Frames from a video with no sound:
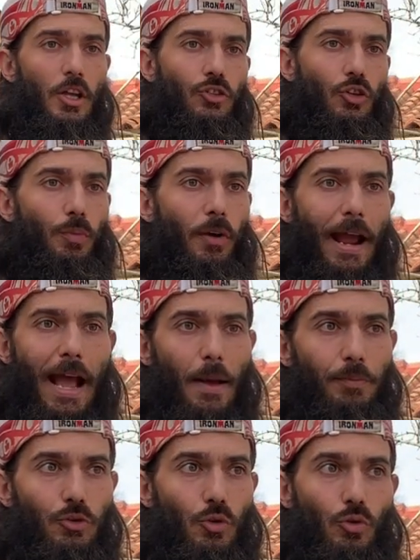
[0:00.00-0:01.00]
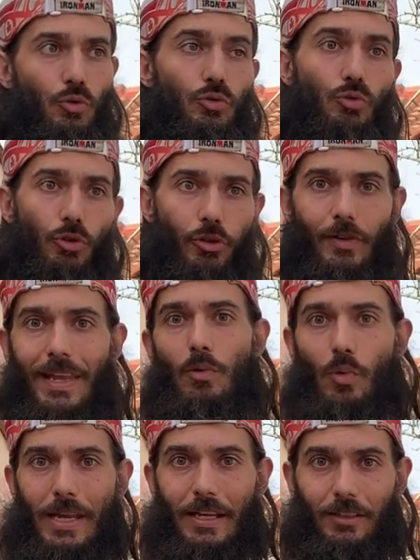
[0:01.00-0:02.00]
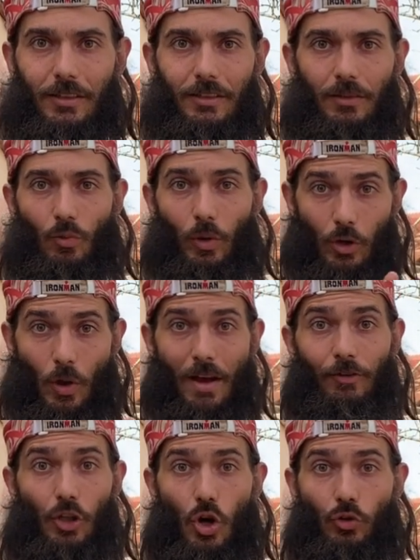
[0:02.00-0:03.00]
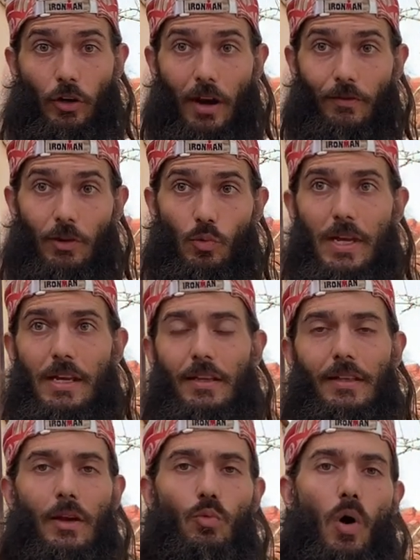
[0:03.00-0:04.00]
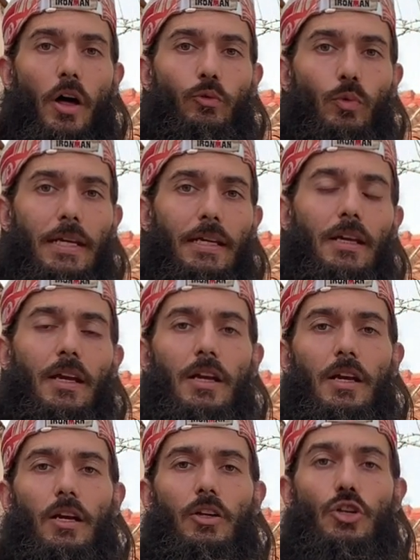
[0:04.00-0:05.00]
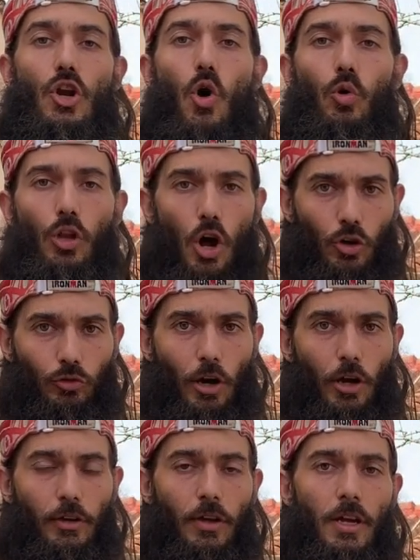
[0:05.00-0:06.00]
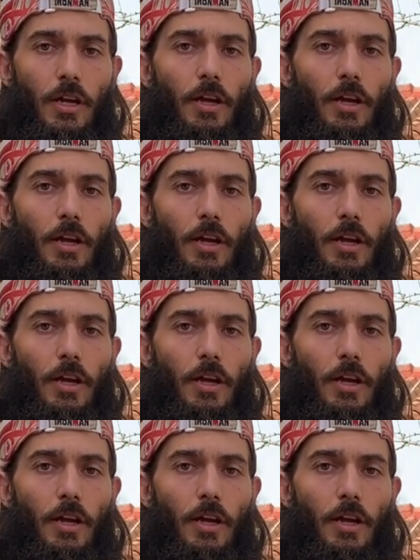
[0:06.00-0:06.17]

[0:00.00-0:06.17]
So perhaps you could do 3 weeks where you have a long run every week, and then 1 week, no long run.